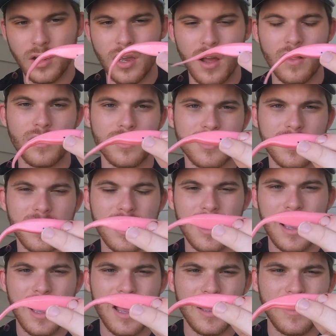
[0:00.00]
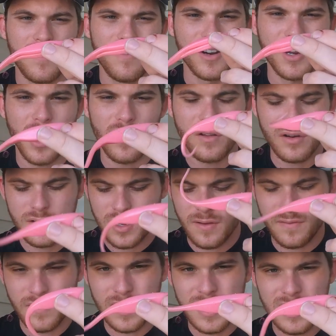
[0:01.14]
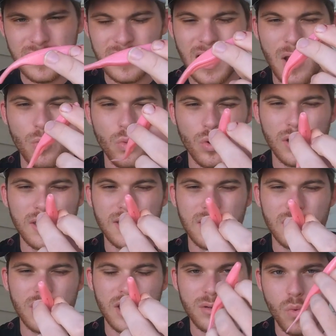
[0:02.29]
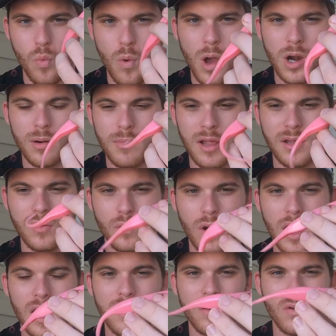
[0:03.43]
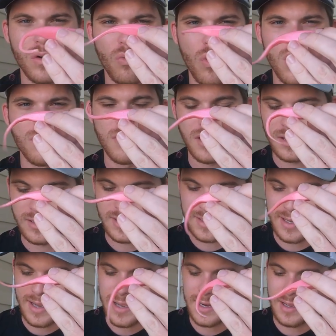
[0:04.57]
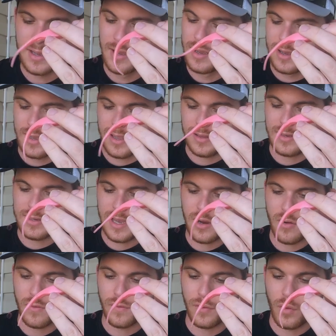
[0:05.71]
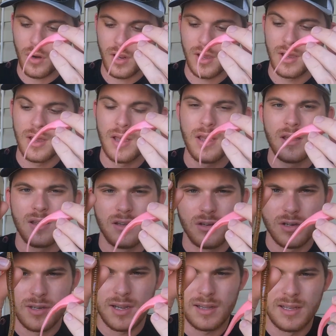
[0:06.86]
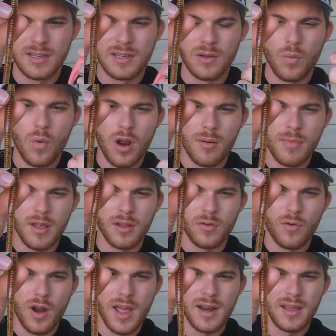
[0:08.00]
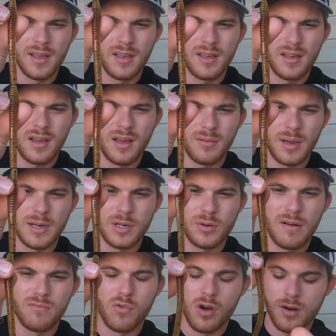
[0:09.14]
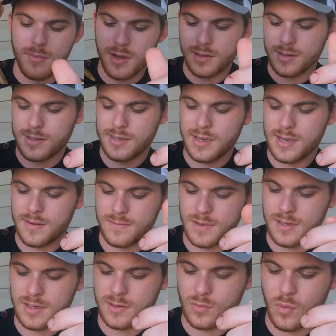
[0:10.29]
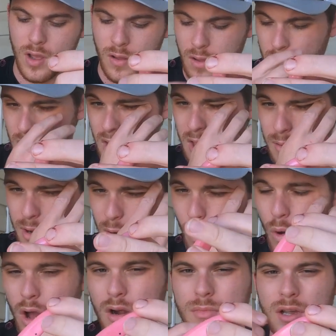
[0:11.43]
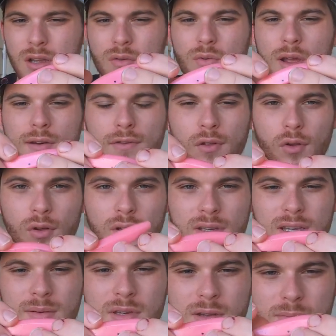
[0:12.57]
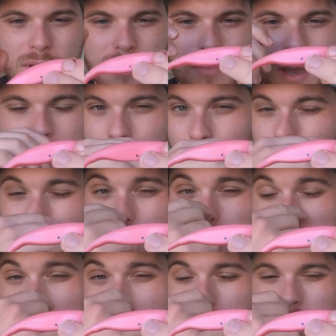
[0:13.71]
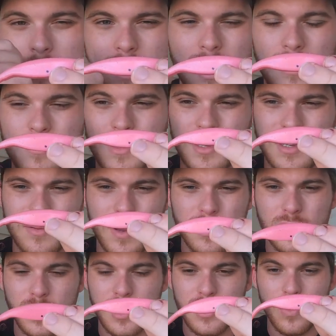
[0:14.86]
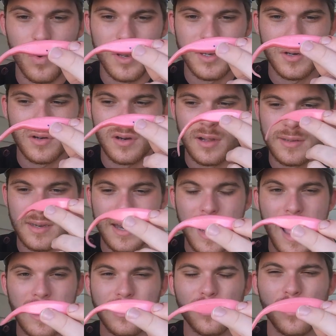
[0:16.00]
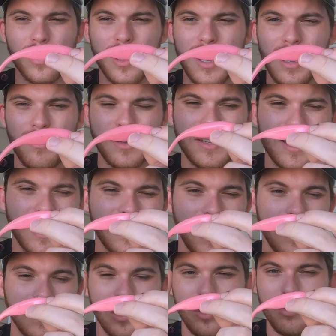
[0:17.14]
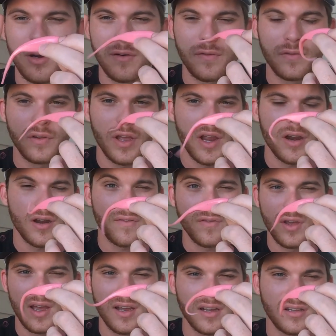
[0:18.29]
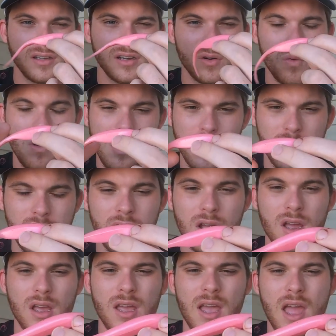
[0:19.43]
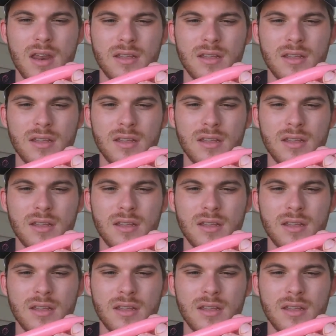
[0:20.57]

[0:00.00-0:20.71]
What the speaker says: colors. For colors of these, I really suggest watermelon red or watermelon seed, at least here in Florida. Just like this is a watermelon red. I do have watermelon seed of these as well. But a watermelon red fluke seems to be my go-to at all times, especially in the winter. It's natural, but it's got that little bit of flair if you got clear water, and